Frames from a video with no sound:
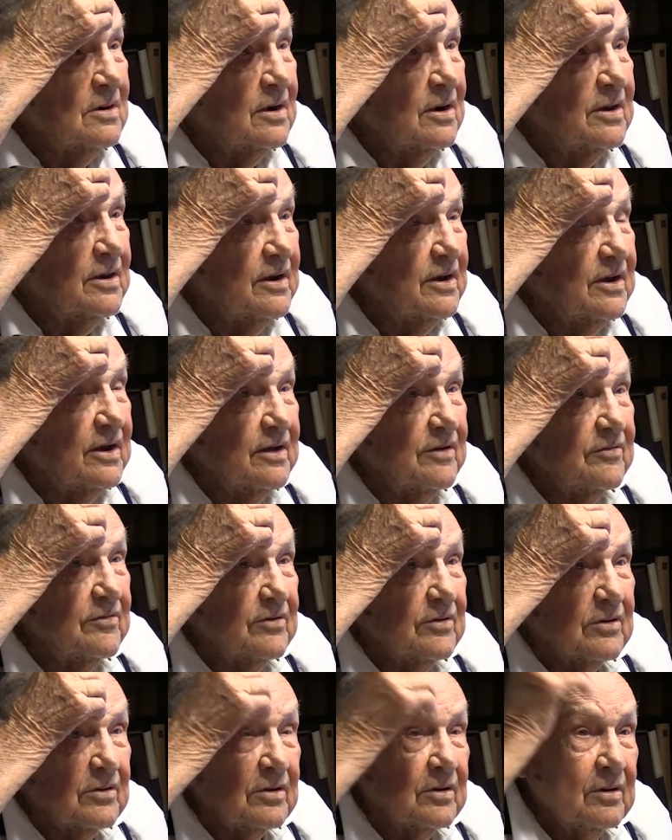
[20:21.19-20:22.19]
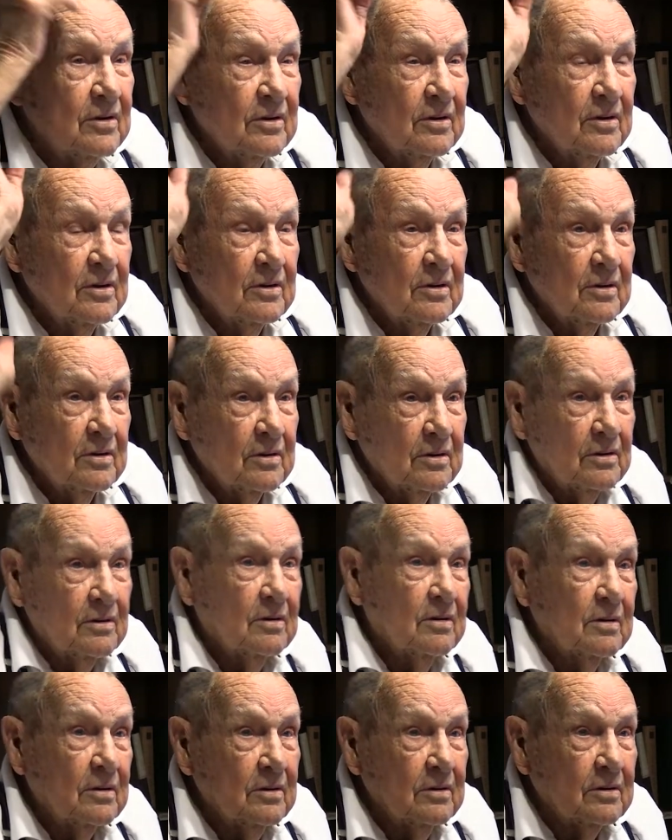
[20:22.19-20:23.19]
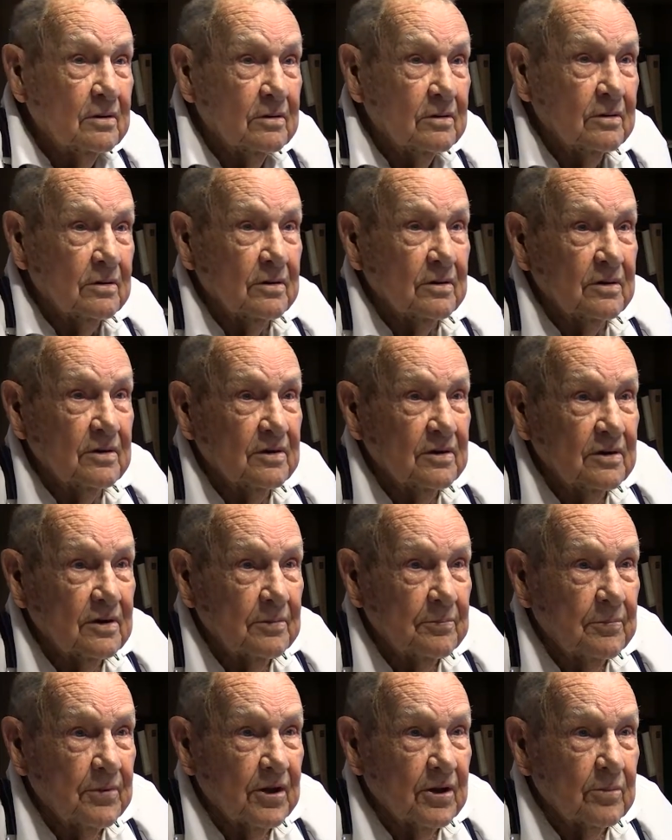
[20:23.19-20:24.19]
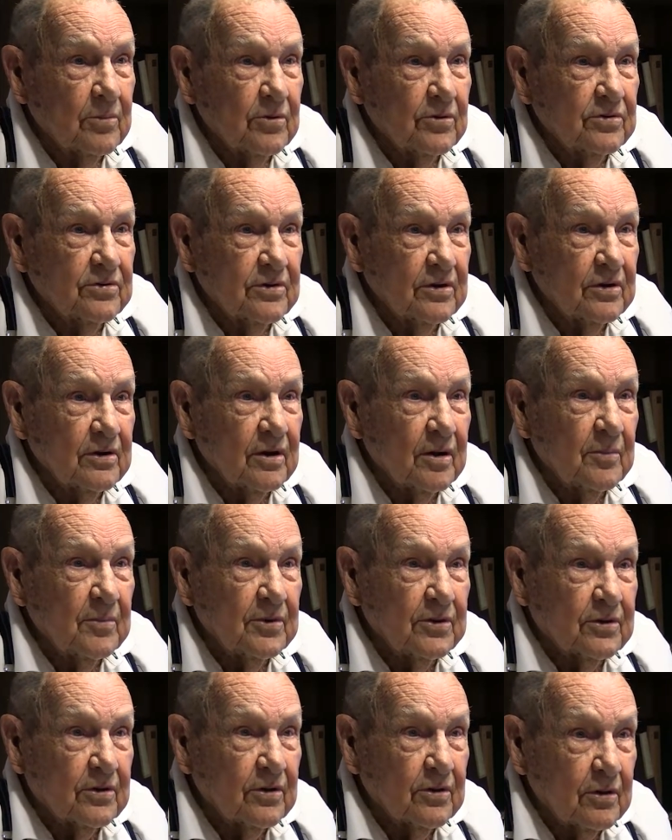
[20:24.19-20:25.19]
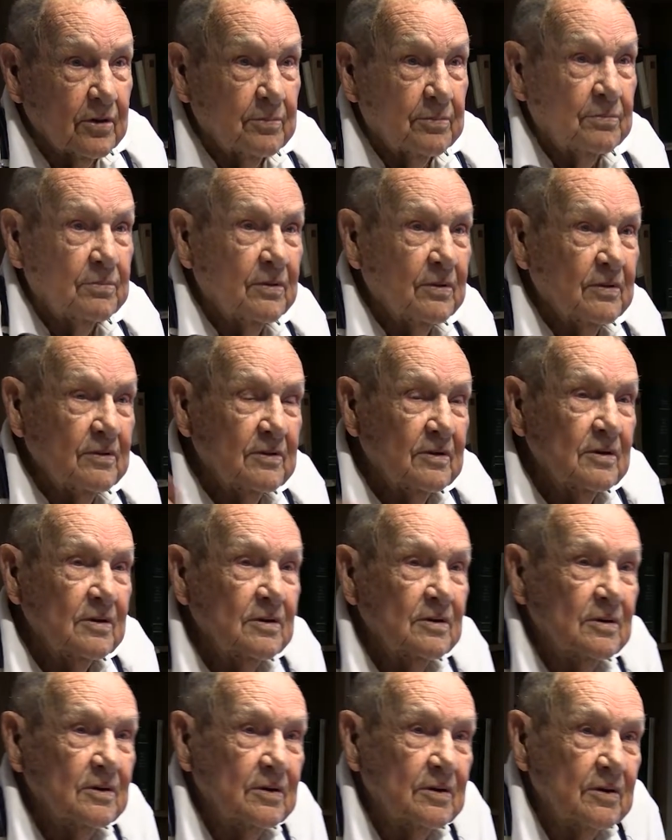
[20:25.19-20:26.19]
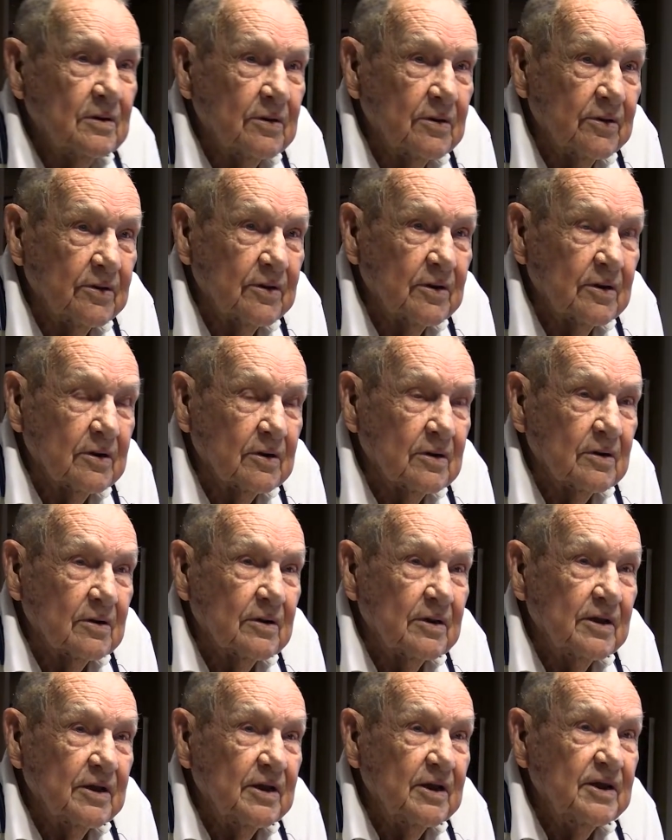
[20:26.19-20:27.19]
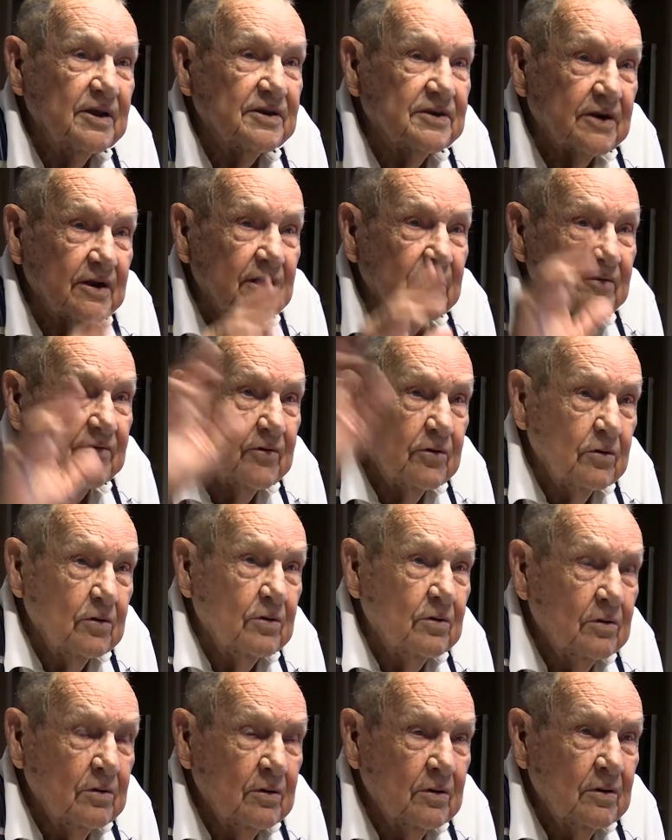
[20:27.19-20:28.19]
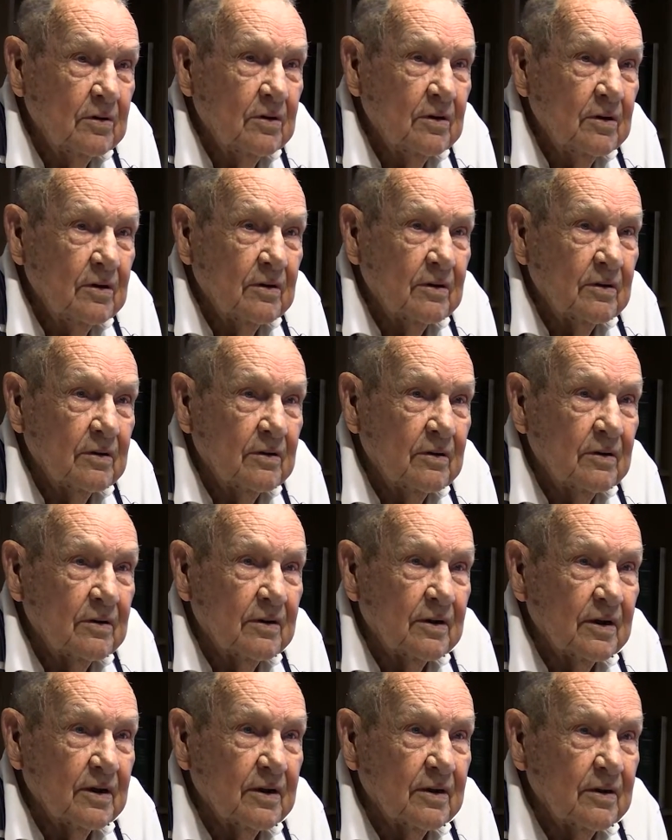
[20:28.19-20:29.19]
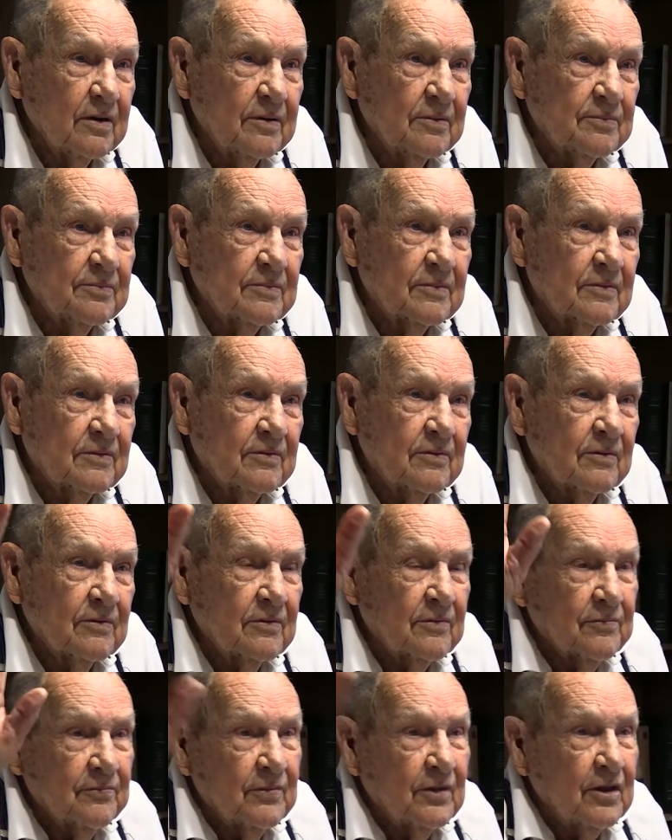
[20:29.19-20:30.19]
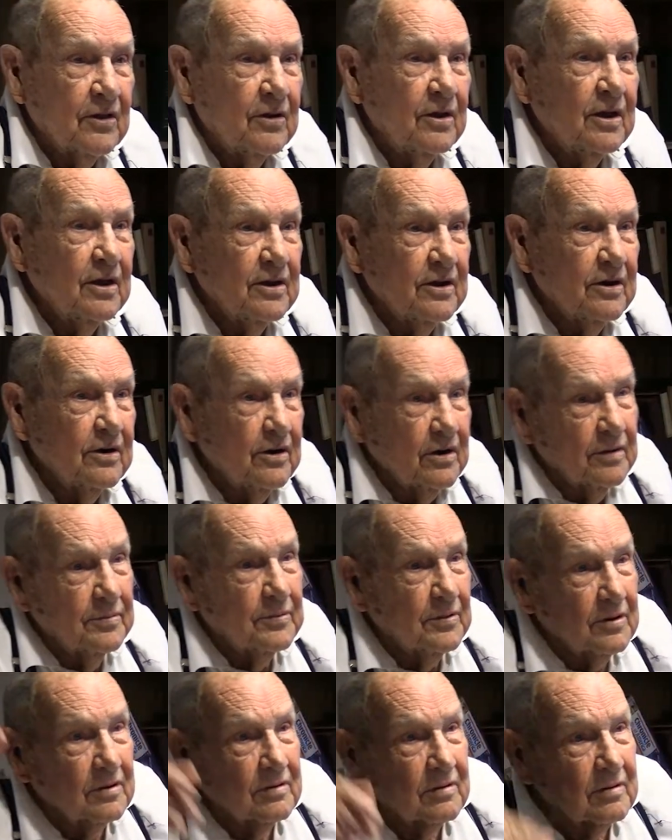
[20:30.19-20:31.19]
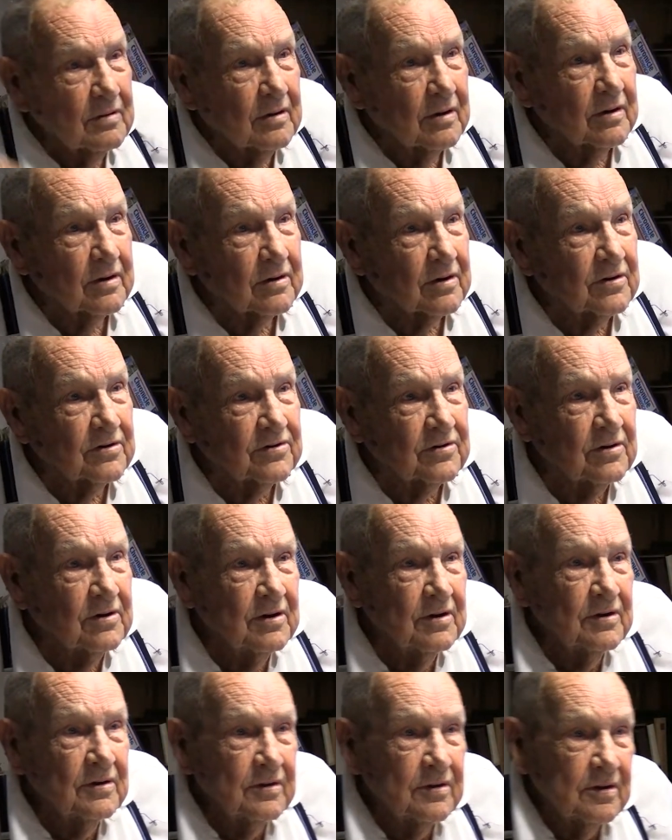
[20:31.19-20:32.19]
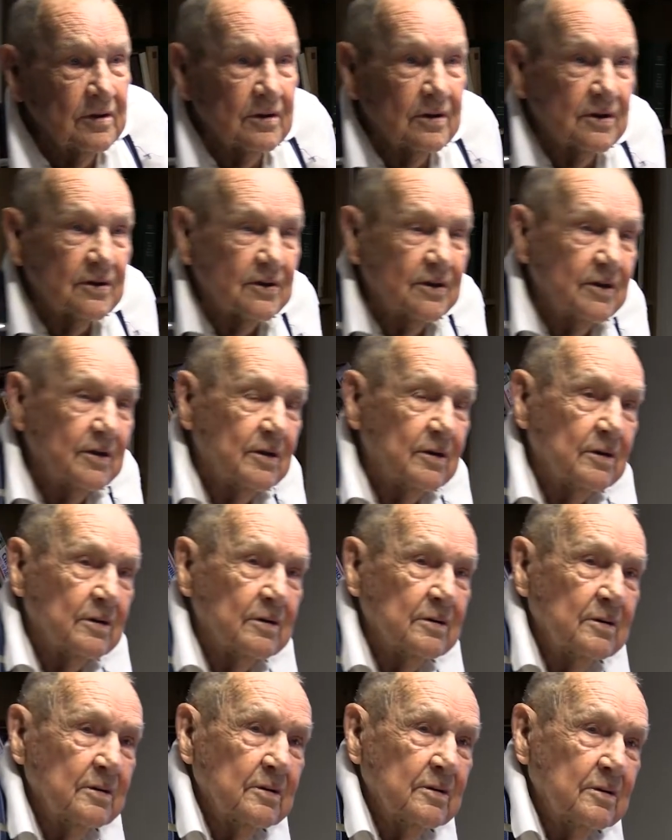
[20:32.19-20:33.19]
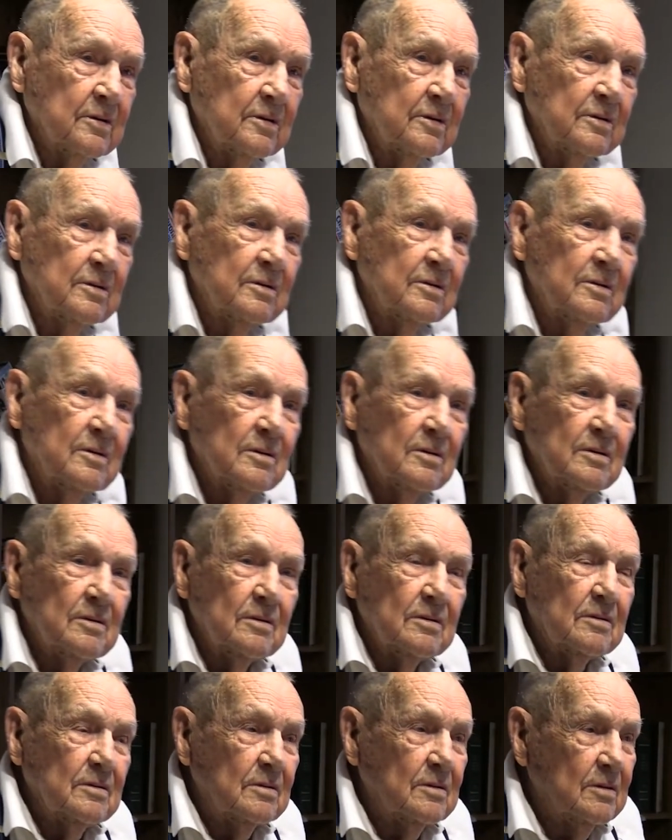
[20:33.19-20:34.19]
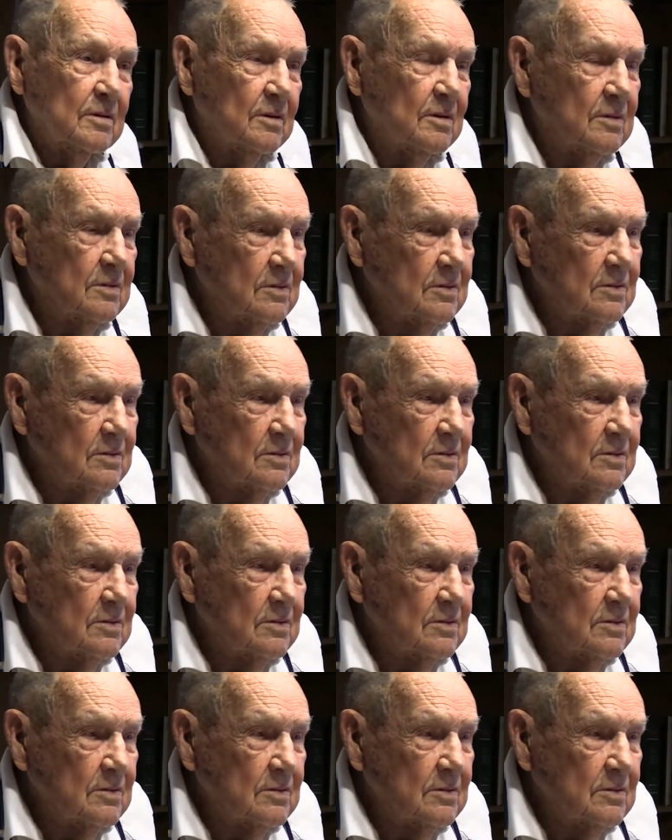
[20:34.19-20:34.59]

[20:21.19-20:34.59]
Lynn Haven to, to Panama City, I mean to the, to the East Avenue mm -hmm. down there. Ended up at, at at uh, the uh, uh,